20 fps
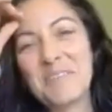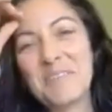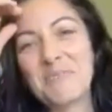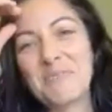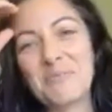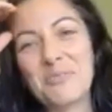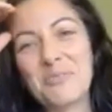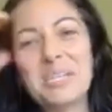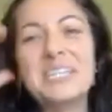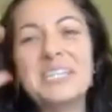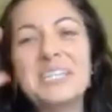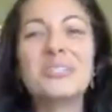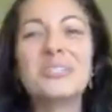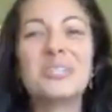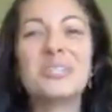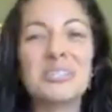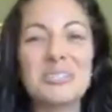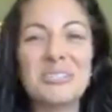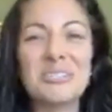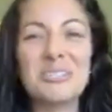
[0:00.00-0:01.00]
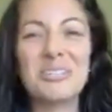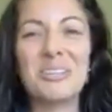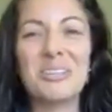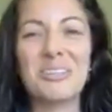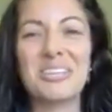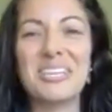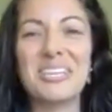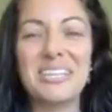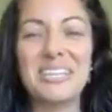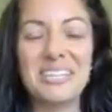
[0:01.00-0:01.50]
re-triggers all
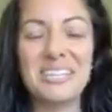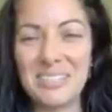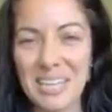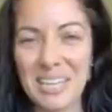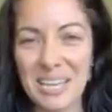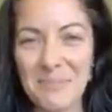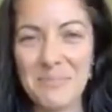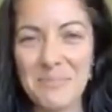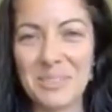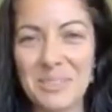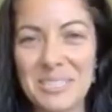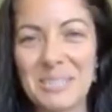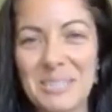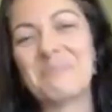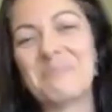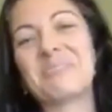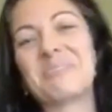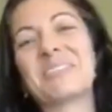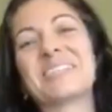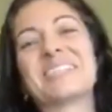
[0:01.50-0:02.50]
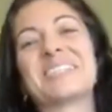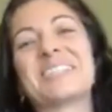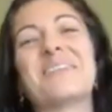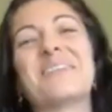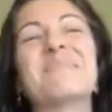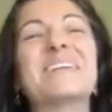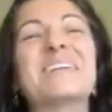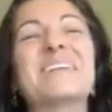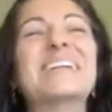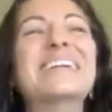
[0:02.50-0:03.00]
the heat that built up for the
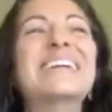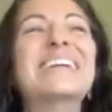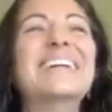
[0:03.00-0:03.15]
summer.